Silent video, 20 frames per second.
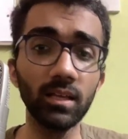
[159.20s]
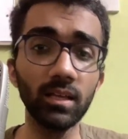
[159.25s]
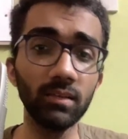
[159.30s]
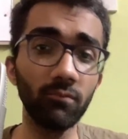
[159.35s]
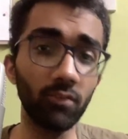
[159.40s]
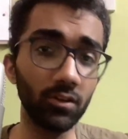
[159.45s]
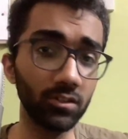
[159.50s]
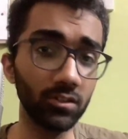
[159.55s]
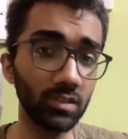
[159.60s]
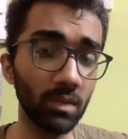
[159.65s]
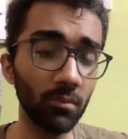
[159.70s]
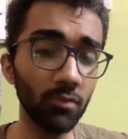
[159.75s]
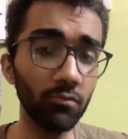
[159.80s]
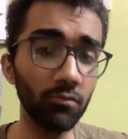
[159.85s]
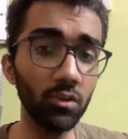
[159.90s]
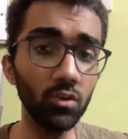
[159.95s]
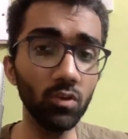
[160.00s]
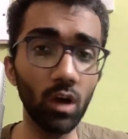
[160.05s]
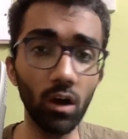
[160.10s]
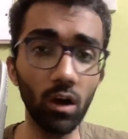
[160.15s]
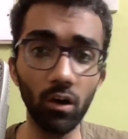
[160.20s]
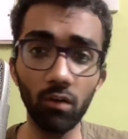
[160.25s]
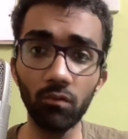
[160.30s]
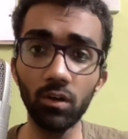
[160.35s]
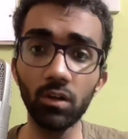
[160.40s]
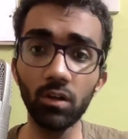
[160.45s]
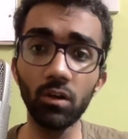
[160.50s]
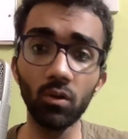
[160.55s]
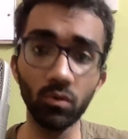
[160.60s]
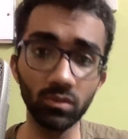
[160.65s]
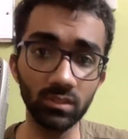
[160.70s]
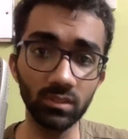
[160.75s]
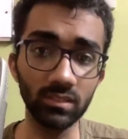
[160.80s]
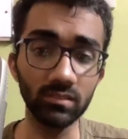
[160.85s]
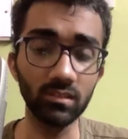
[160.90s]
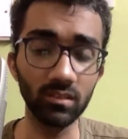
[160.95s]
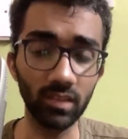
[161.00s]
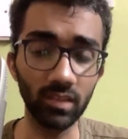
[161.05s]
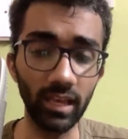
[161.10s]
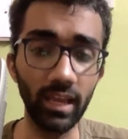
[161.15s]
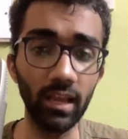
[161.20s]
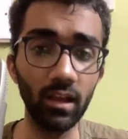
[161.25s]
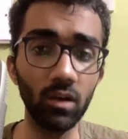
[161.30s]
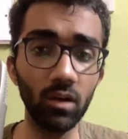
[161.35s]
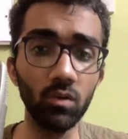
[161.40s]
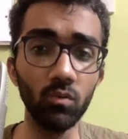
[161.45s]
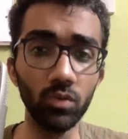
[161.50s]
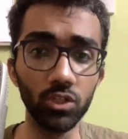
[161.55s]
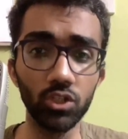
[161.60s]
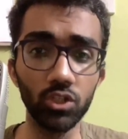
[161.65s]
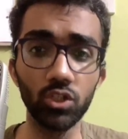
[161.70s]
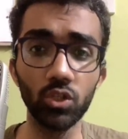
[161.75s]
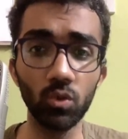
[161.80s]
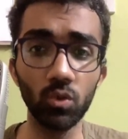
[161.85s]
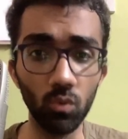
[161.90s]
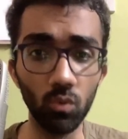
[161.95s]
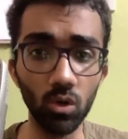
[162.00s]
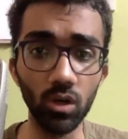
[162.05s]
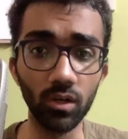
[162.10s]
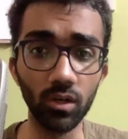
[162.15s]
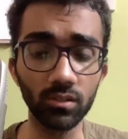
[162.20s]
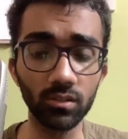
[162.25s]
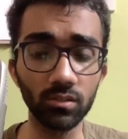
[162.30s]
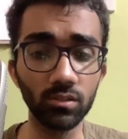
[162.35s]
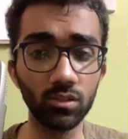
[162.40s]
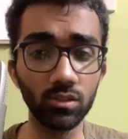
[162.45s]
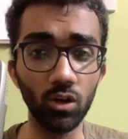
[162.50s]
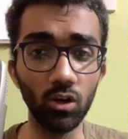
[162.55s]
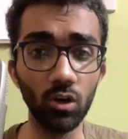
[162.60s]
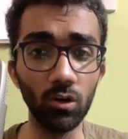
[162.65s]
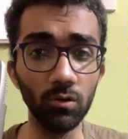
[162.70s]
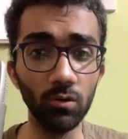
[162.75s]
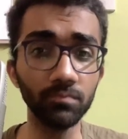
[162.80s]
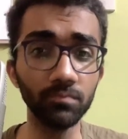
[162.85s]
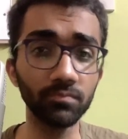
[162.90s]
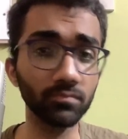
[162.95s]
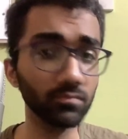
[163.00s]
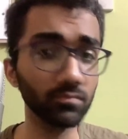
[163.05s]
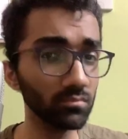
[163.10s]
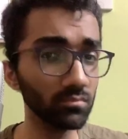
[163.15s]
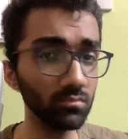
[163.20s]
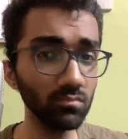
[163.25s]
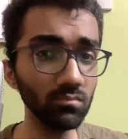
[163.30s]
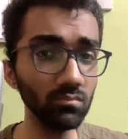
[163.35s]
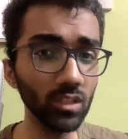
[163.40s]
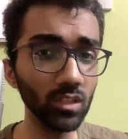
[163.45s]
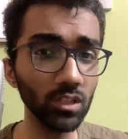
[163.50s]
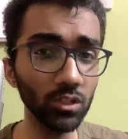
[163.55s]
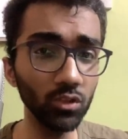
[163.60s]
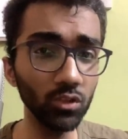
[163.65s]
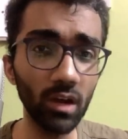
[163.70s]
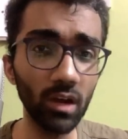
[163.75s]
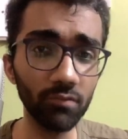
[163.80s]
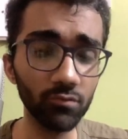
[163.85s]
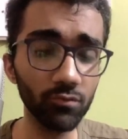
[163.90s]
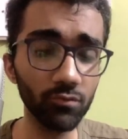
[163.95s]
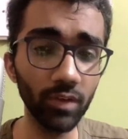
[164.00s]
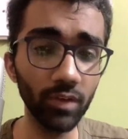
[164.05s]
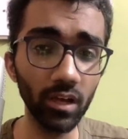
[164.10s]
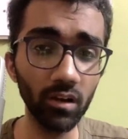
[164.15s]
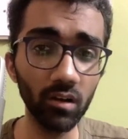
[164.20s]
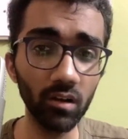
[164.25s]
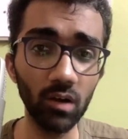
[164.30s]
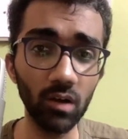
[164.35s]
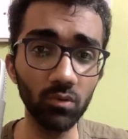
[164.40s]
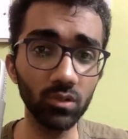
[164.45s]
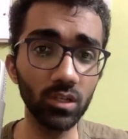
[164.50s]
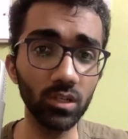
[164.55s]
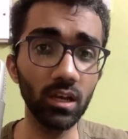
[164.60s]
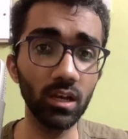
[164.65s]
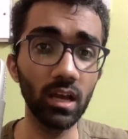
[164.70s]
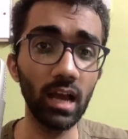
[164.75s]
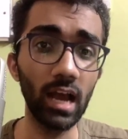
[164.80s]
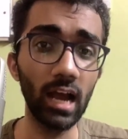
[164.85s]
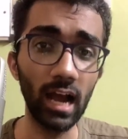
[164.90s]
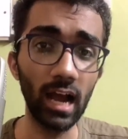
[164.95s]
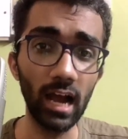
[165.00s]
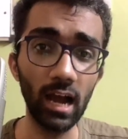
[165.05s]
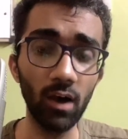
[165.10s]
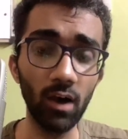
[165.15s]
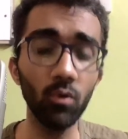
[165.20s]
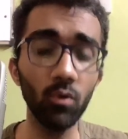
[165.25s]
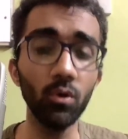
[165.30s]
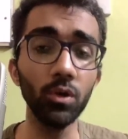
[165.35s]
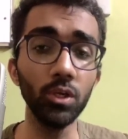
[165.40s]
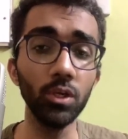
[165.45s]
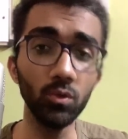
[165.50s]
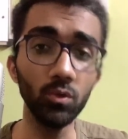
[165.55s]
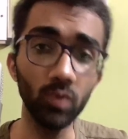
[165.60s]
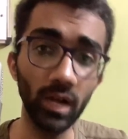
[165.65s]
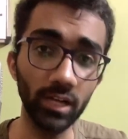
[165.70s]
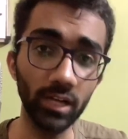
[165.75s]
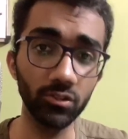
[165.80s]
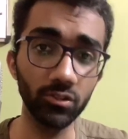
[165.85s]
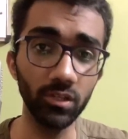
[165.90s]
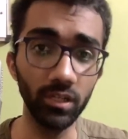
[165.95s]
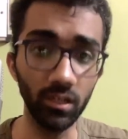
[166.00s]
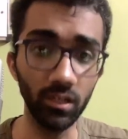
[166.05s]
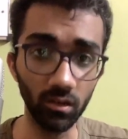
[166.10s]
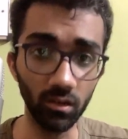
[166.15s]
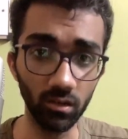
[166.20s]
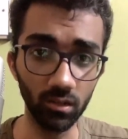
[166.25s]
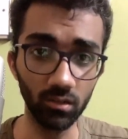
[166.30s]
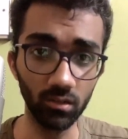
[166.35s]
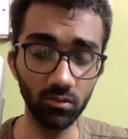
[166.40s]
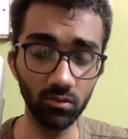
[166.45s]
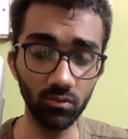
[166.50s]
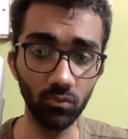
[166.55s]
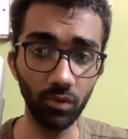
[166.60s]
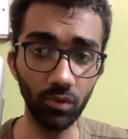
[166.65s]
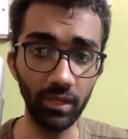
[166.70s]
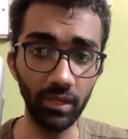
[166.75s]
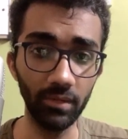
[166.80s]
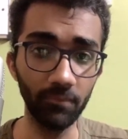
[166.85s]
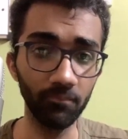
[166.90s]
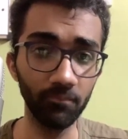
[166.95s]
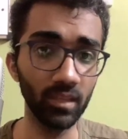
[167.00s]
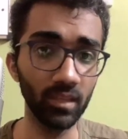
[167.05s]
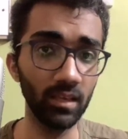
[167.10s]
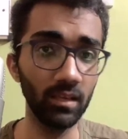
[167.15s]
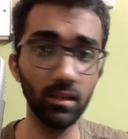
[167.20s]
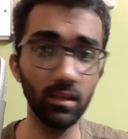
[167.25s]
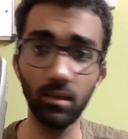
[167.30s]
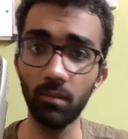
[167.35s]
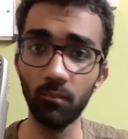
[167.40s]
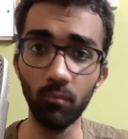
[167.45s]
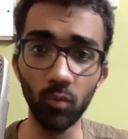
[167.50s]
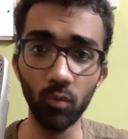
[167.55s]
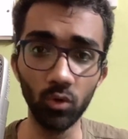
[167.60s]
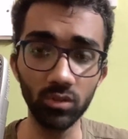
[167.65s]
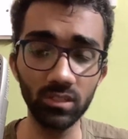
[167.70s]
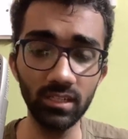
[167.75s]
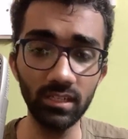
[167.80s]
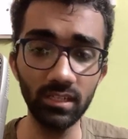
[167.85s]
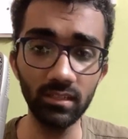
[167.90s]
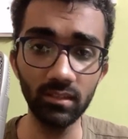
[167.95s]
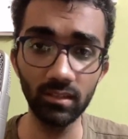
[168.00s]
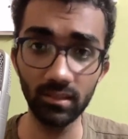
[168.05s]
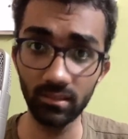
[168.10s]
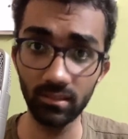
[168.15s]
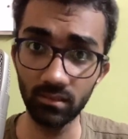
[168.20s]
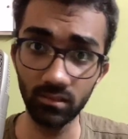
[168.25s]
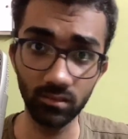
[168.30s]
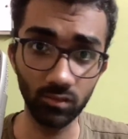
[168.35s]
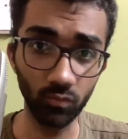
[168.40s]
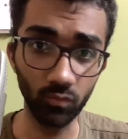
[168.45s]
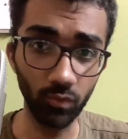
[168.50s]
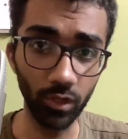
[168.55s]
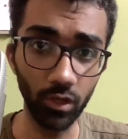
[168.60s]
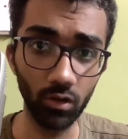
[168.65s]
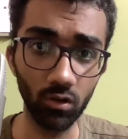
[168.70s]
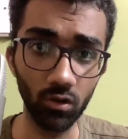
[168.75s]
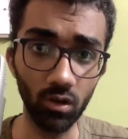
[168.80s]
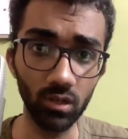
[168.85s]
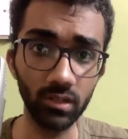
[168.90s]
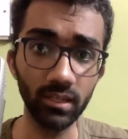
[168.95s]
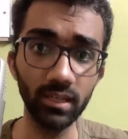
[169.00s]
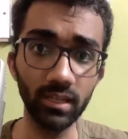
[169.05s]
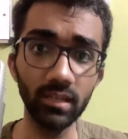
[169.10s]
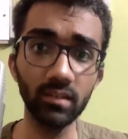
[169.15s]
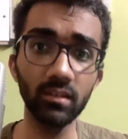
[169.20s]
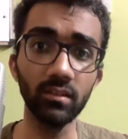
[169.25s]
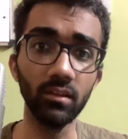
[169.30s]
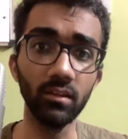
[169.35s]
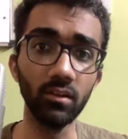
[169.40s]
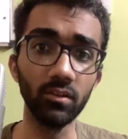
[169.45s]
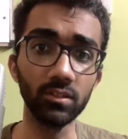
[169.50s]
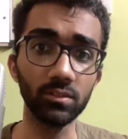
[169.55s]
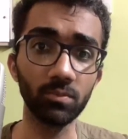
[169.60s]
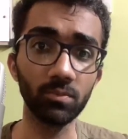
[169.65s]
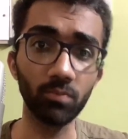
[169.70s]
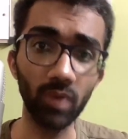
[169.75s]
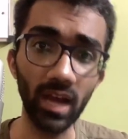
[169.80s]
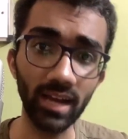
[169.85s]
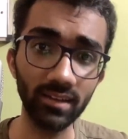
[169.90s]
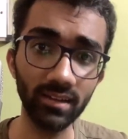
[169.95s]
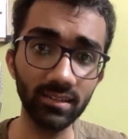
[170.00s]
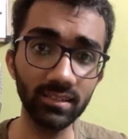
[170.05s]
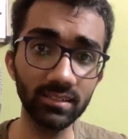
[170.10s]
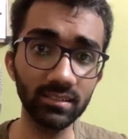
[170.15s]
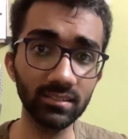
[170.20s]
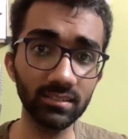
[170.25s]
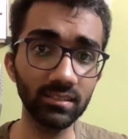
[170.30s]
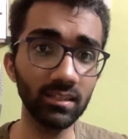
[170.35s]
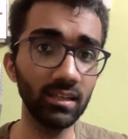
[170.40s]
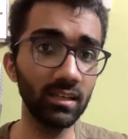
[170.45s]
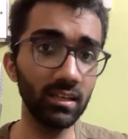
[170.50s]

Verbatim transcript: for some of you however notes is a thing which works so you have to figure out how you actually learn, right? Mostly there is video content, there is practice